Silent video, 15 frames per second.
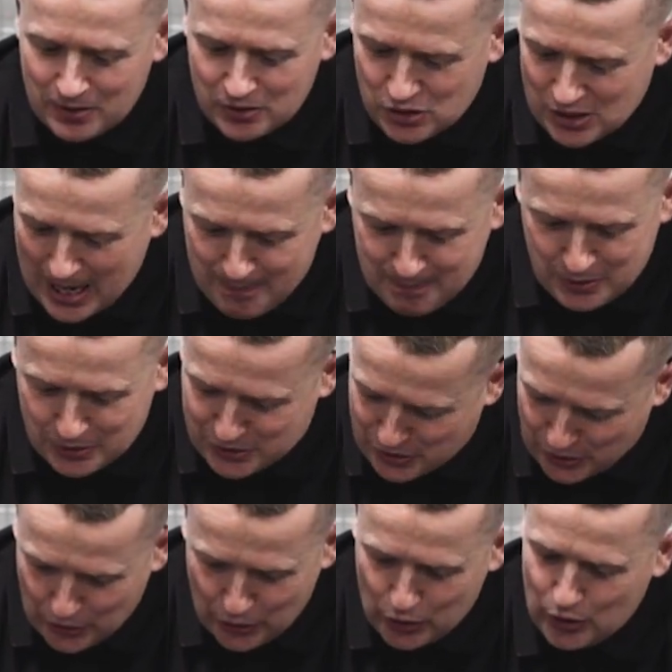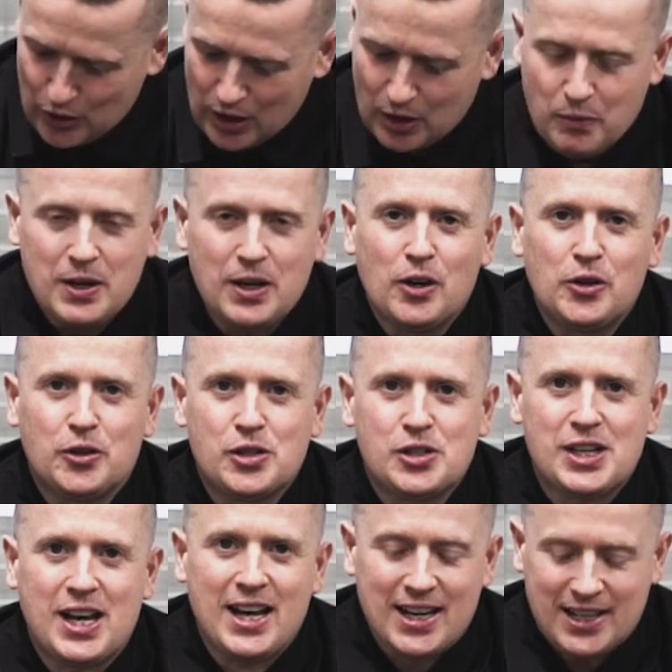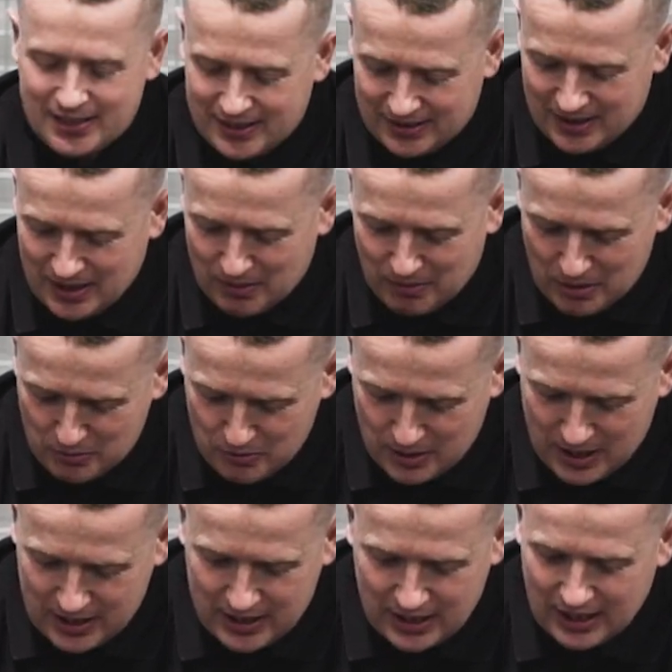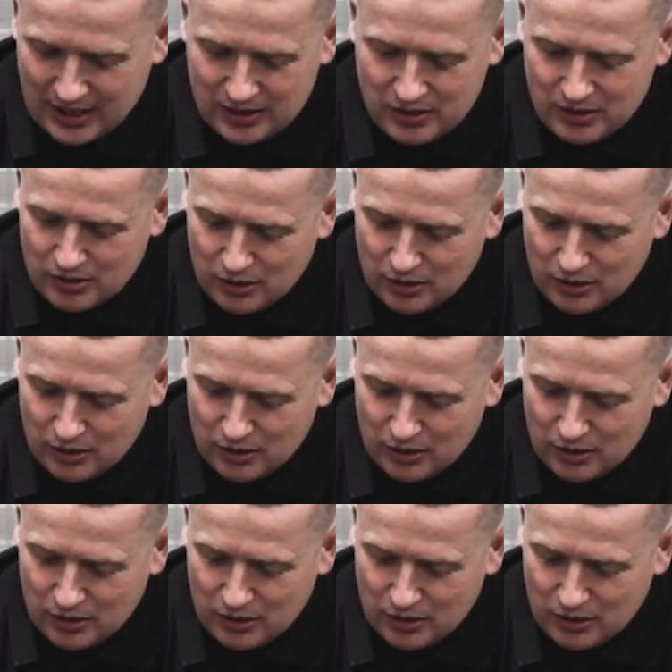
Chapter 2, we understand and we read in